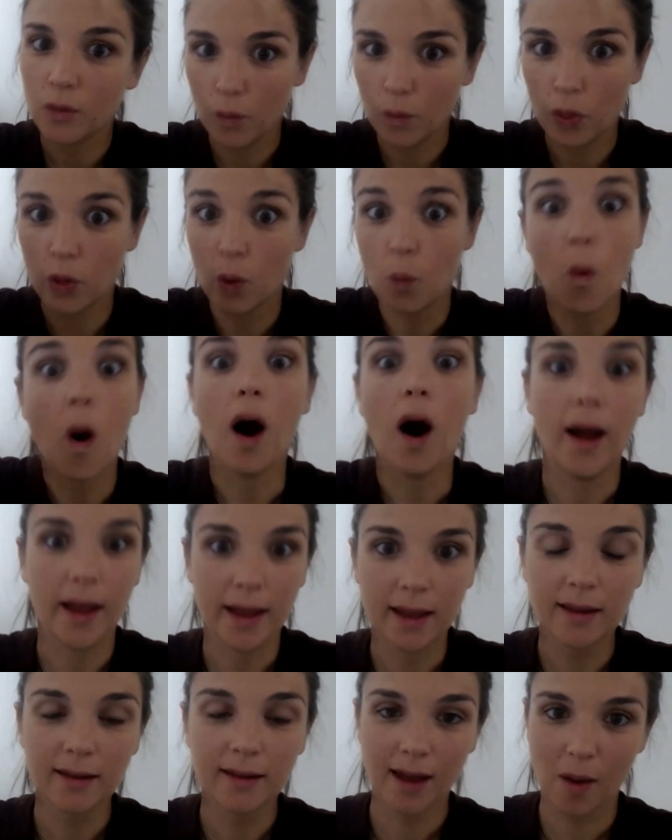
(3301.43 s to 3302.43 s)
the
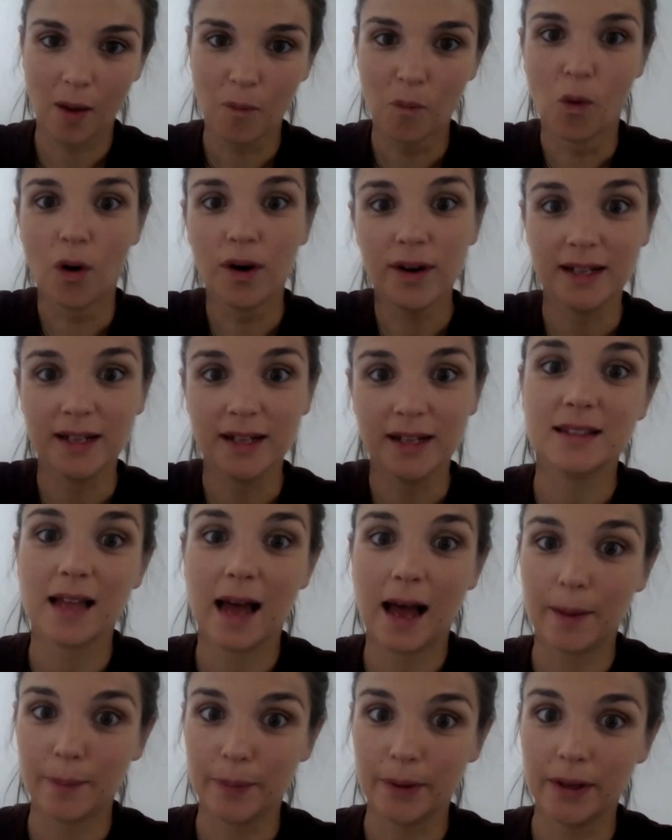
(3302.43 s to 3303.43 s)
why and what needs to
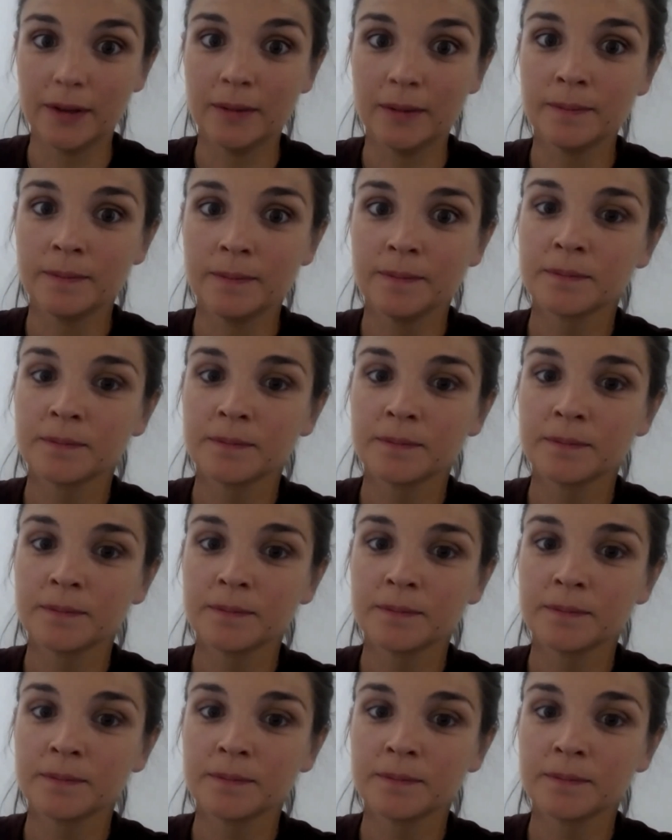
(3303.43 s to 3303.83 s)
happen.